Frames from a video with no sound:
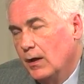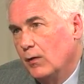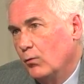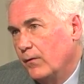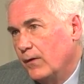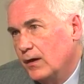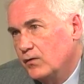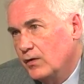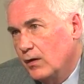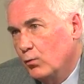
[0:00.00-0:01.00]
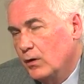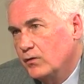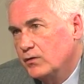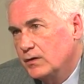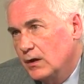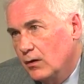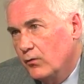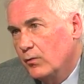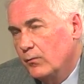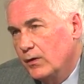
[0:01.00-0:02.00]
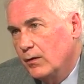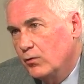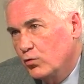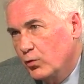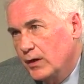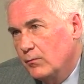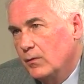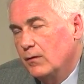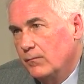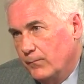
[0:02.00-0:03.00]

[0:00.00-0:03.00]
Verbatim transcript: And what they said was tell them that treatment,